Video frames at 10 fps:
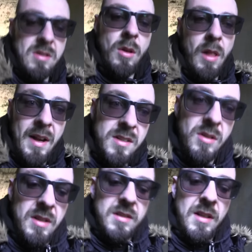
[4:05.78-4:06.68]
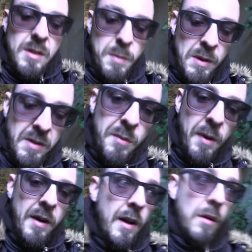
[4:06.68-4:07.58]
there's line lights on inside the building
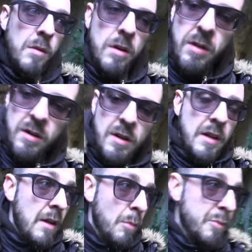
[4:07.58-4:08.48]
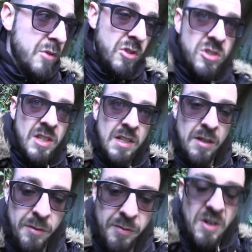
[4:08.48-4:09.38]
right now. I've just seen
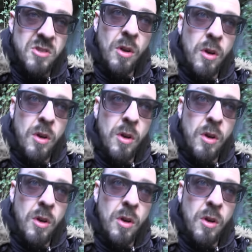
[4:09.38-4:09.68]
fresh